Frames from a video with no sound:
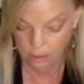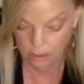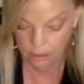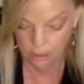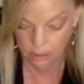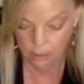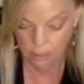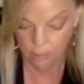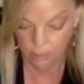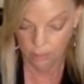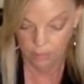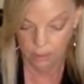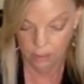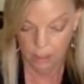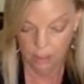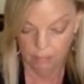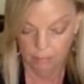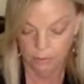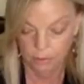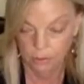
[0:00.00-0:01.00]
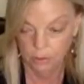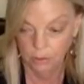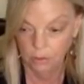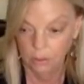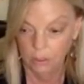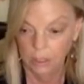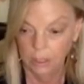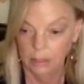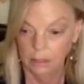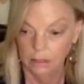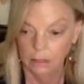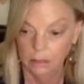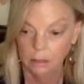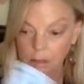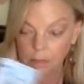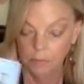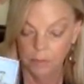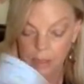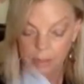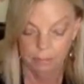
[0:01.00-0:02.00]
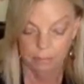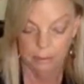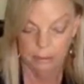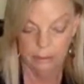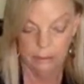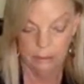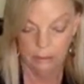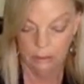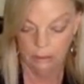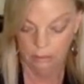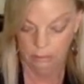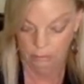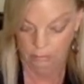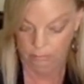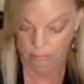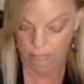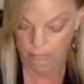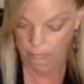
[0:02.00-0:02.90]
to give him an opportunity. This could be a plea deal.